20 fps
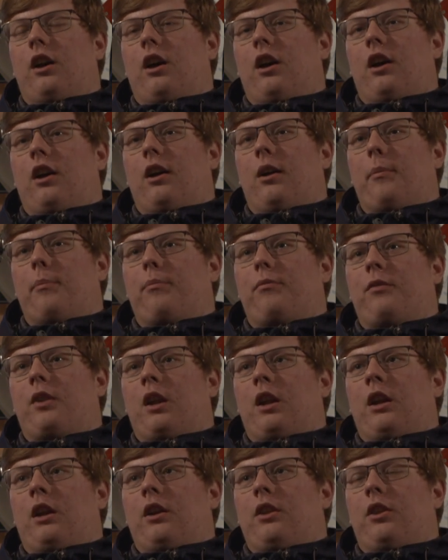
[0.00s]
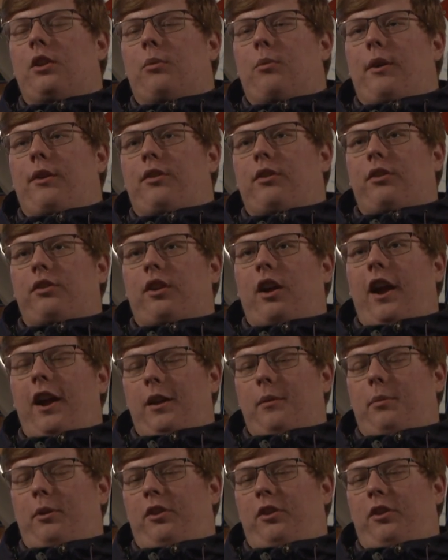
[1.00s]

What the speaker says: the winter sky, in